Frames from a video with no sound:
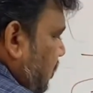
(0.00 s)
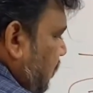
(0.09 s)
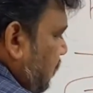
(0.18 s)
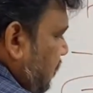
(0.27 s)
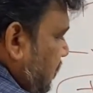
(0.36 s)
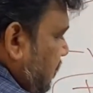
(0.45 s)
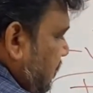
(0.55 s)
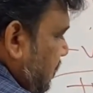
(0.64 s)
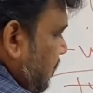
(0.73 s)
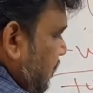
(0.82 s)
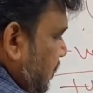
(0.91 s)
down.
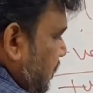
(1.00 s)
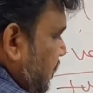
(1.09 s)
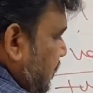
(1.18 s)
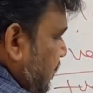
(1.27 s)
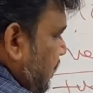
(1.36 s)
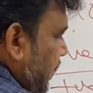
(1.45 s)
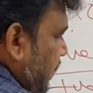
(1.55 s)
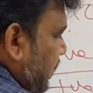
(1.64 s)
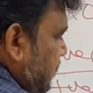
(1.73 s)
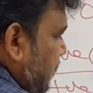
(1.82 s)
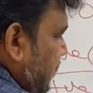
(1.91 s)

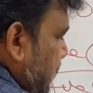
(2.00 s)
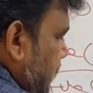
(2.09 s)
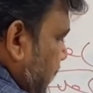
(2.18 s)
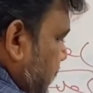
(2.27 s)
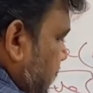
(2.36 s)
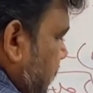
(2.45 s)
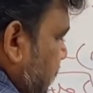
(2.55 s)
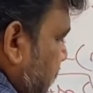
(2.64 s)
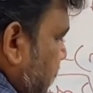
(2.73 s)
LH surge